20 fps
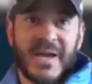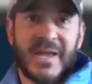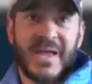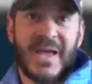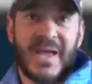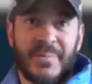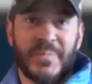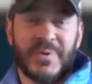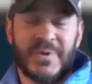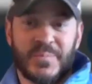I
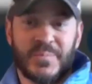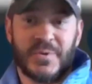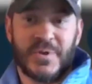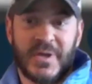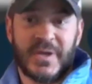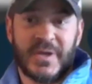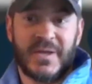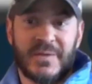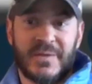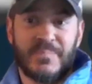happen to
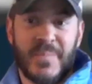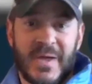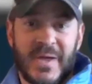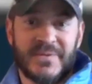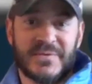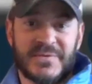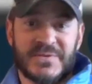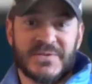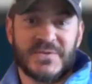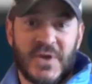play
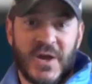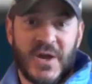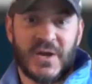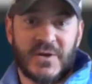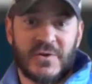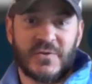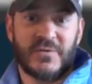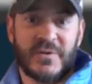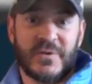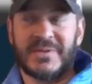men's
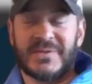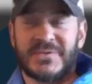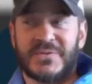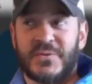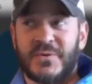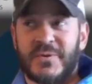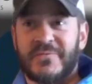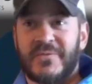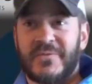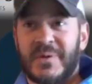soccer, men's
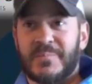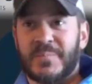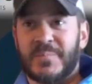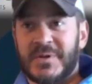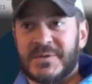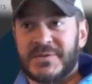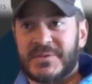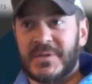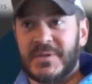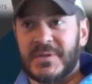35
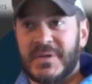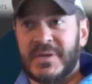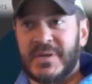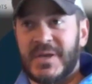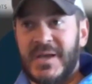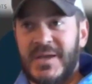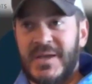plus league.